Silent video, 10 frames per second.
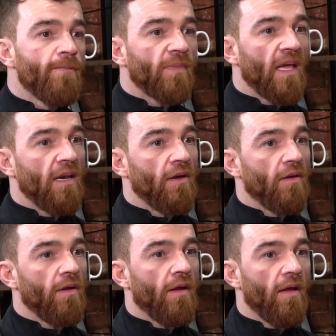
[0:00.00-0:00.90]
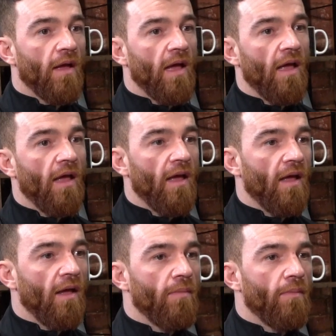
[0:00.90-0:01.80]
and
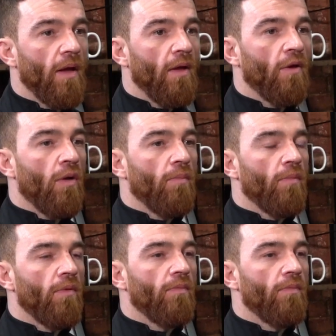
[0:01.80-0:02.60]
a lot.